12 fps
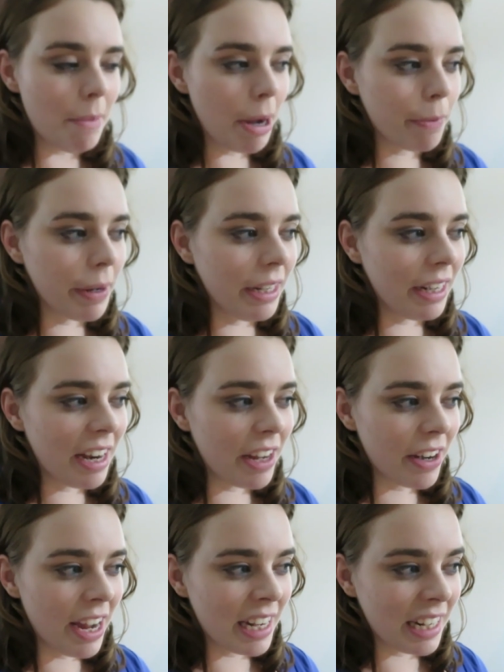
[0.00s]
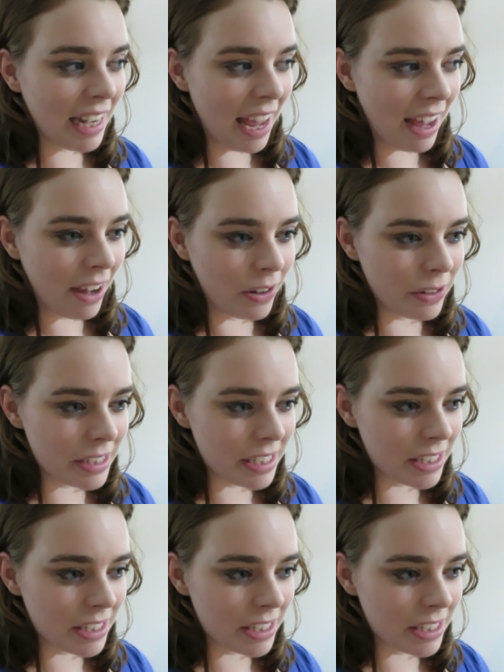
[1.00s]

Um, Irene and I are heading out.